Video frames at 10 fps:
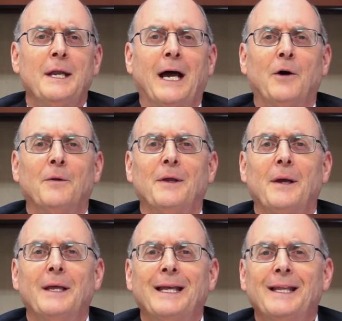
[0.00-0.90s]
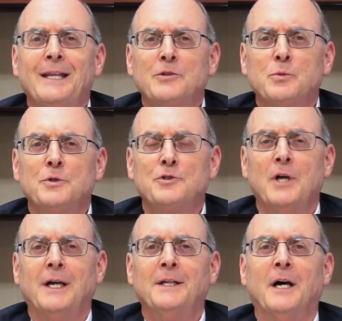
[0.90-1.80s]
Now, this
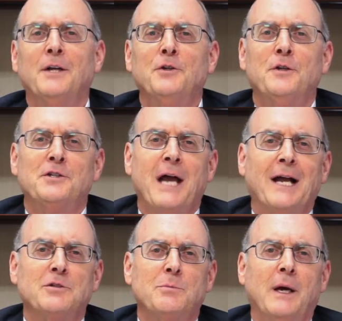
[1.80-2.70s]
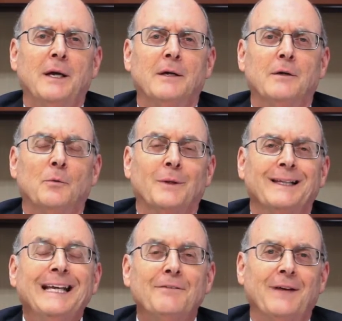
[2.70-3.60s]
was done under the Taxpayer
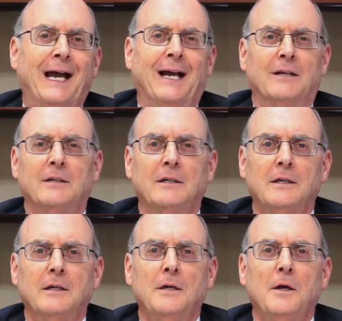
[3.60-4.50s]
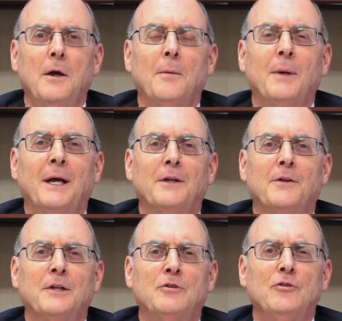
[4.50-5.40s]
Relief Act,
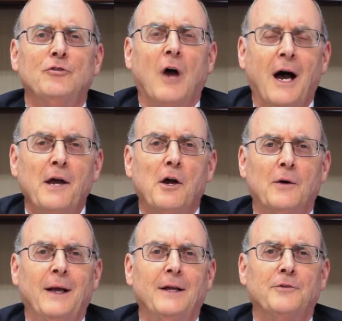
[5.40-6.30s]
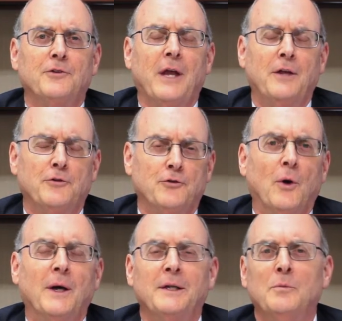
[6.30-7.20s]
but the IRS has
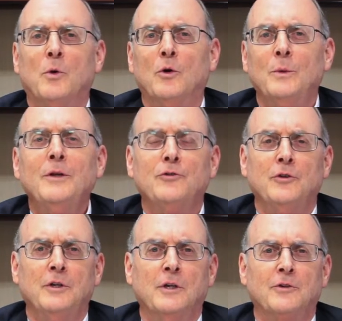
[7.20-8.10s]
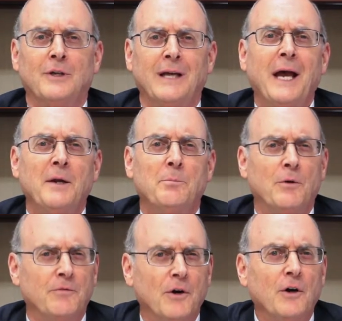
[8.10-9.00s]
sought in more recent years to kind of
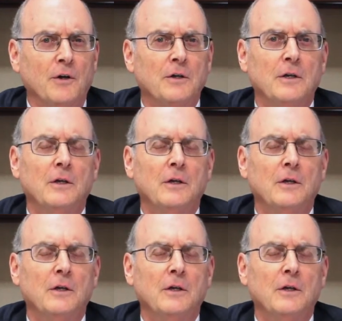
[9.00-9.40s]
pervert